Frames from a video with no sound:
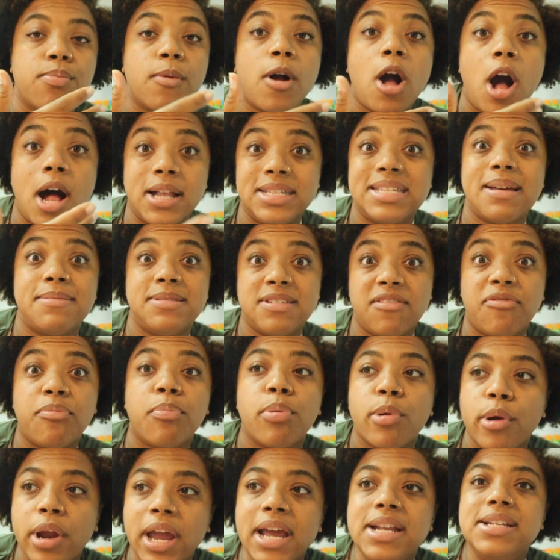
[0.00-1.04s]
concepts of
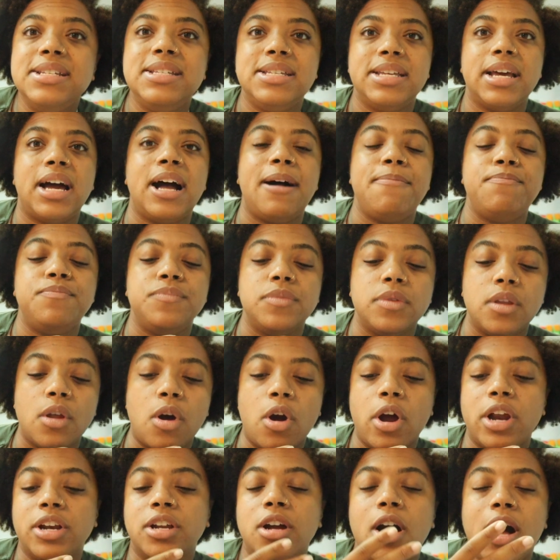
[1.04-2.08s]
print and
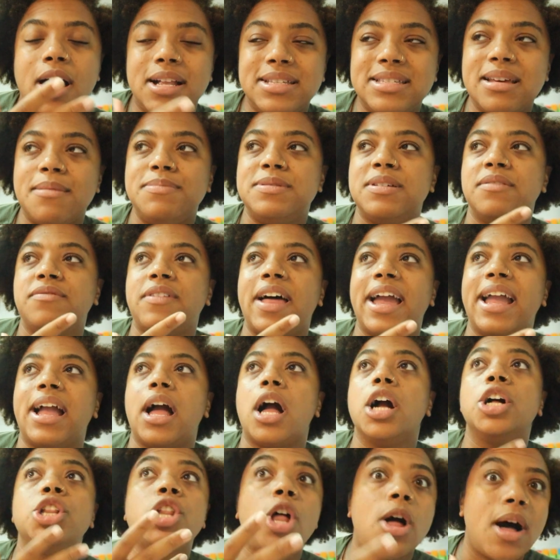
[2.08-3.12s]
concepts of
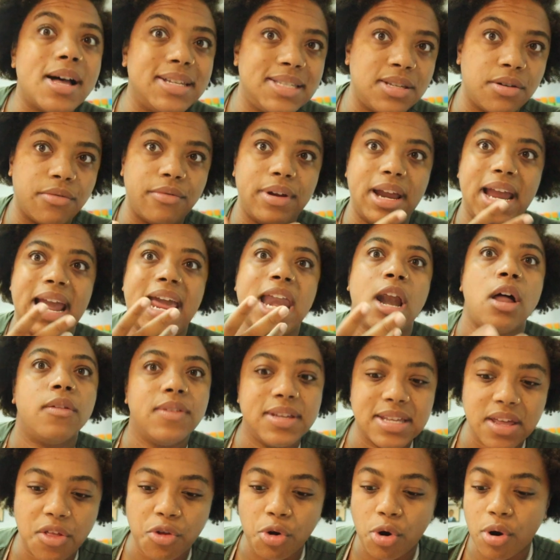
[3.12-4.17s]
like a glossary and all
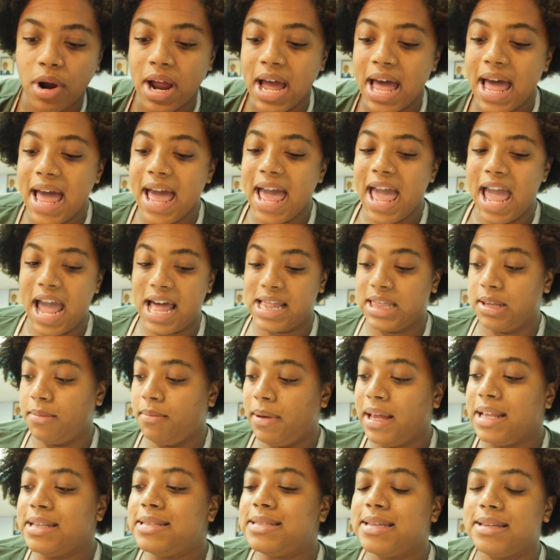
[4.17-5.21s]
these other
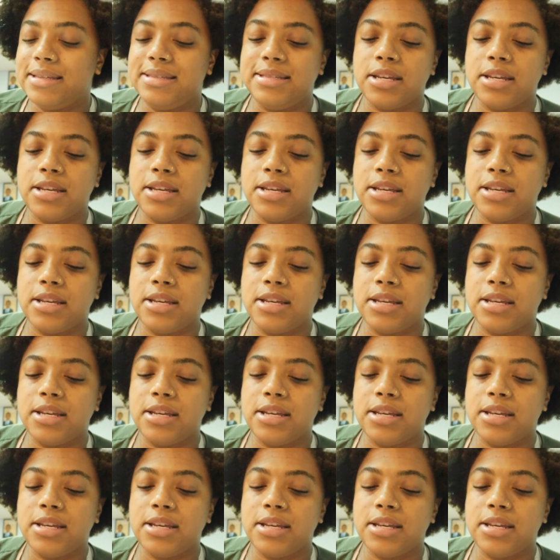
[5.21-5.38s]
elements.